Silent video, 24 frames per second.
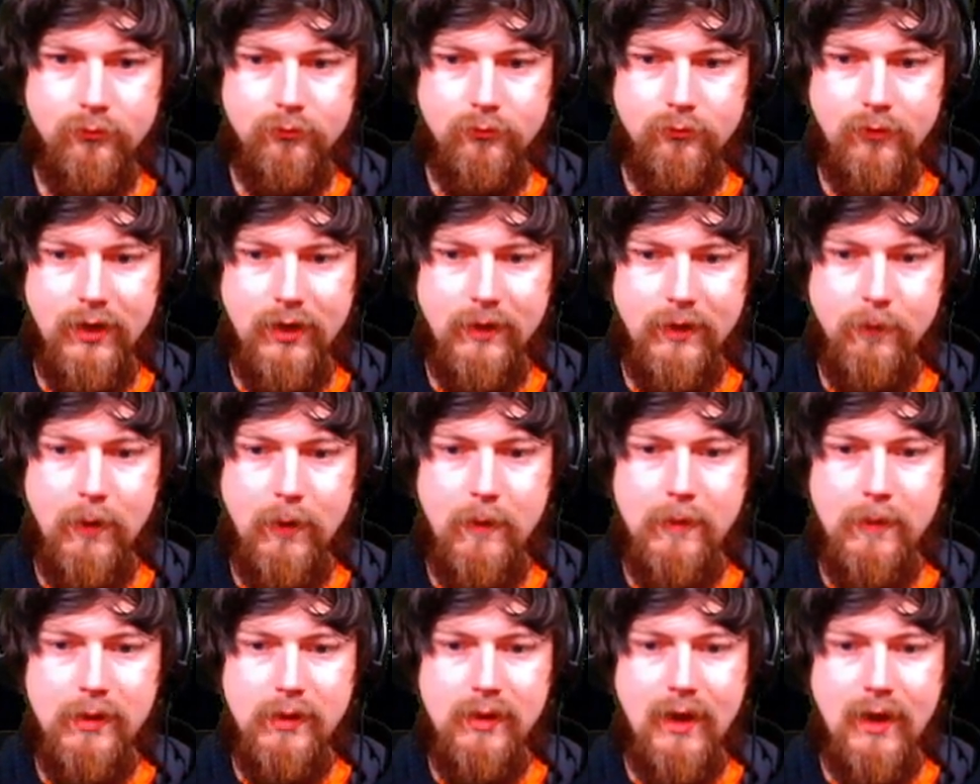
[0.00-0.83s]
Like,
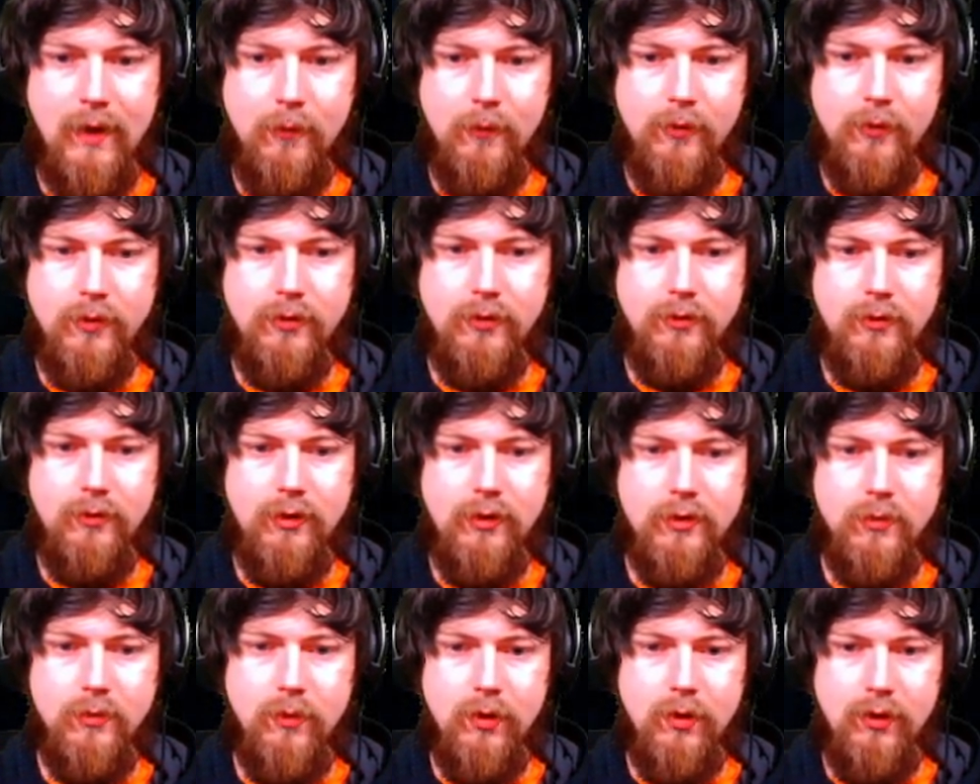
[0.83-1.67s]
maybe that one
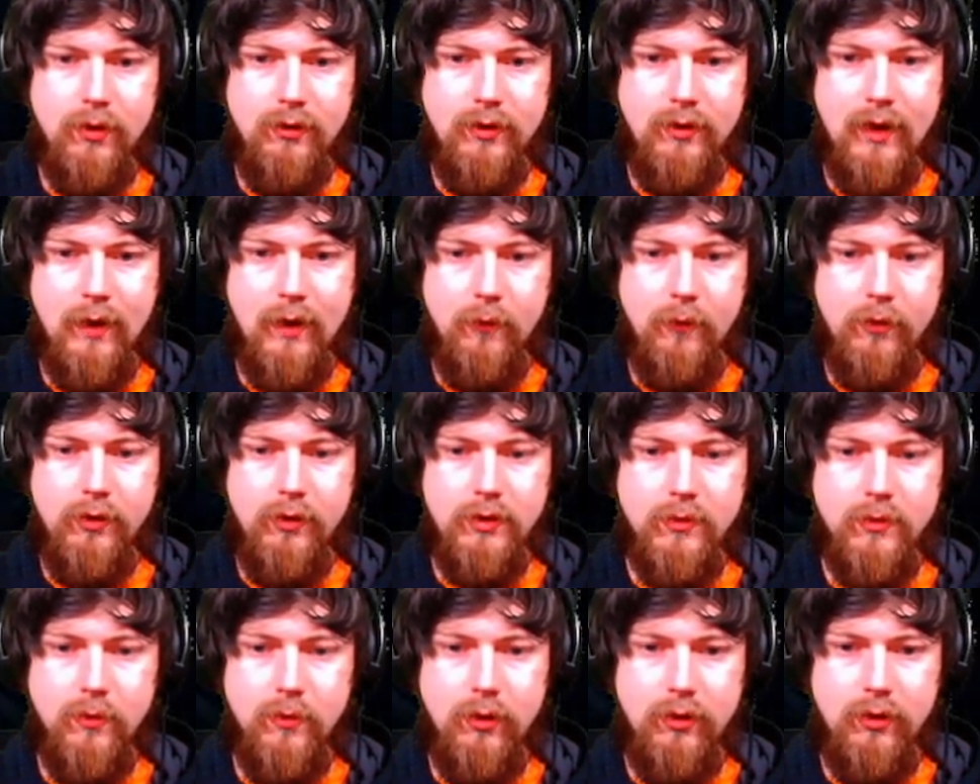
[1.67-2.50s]
is one, that one
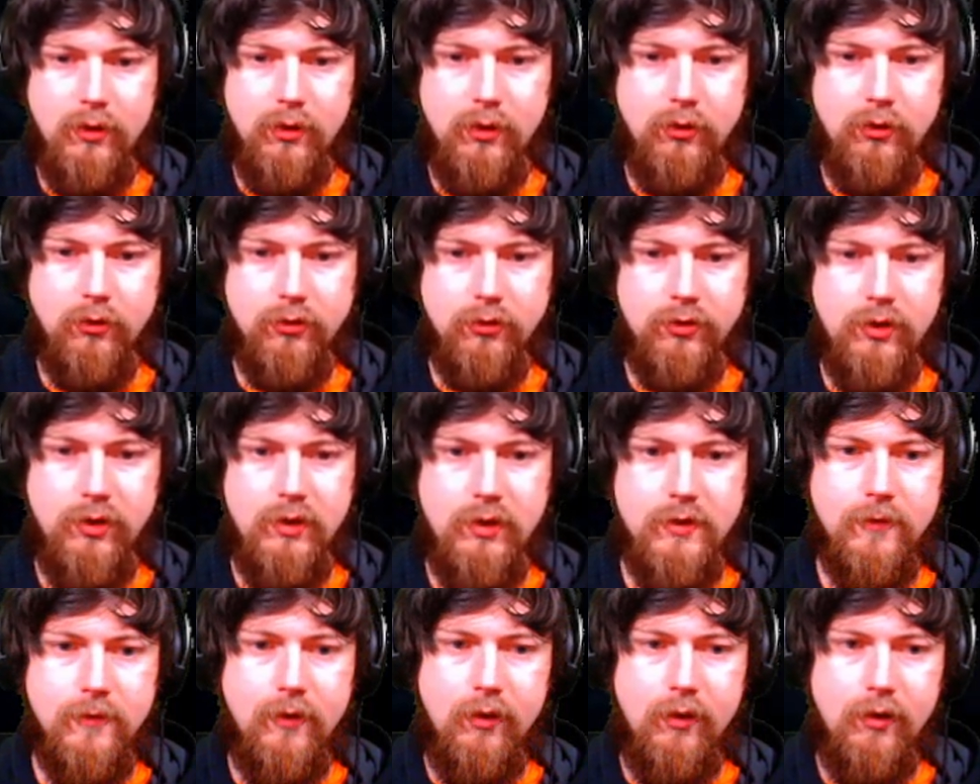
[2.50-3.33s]
is one, and your
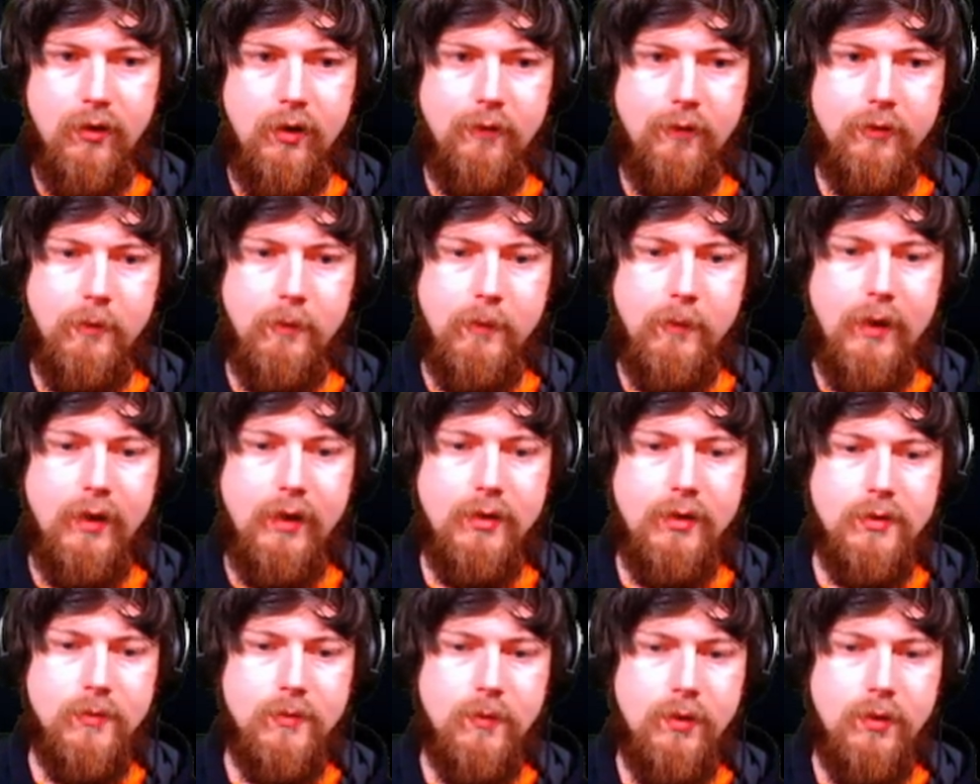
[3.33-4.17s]
sheet's falling off the
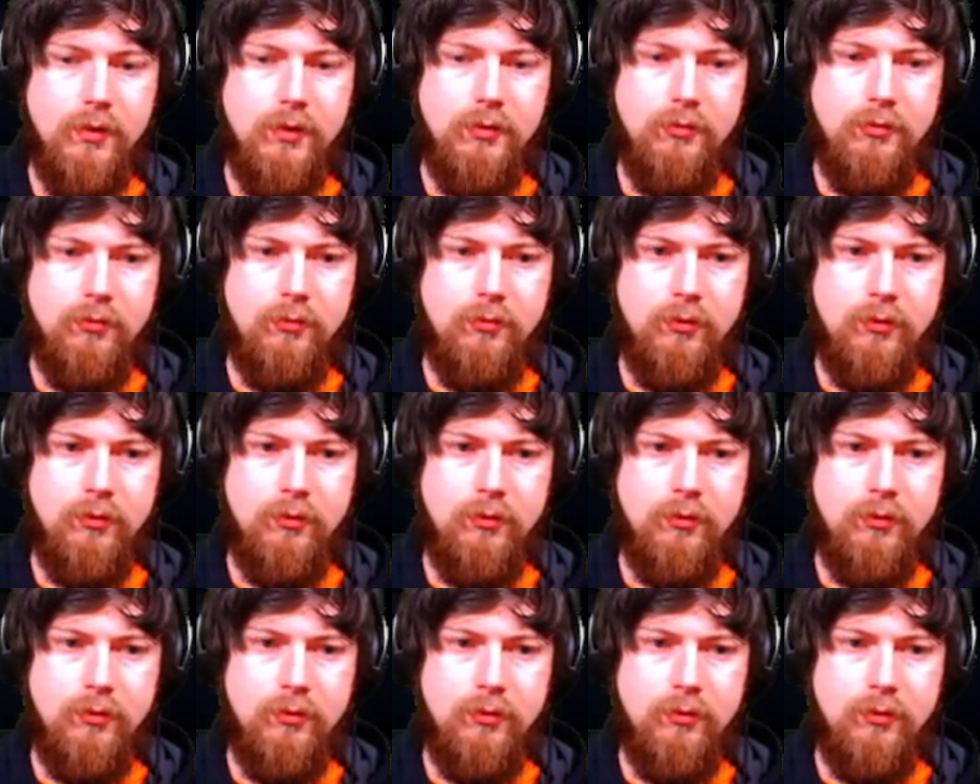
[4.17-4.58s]
bed is one?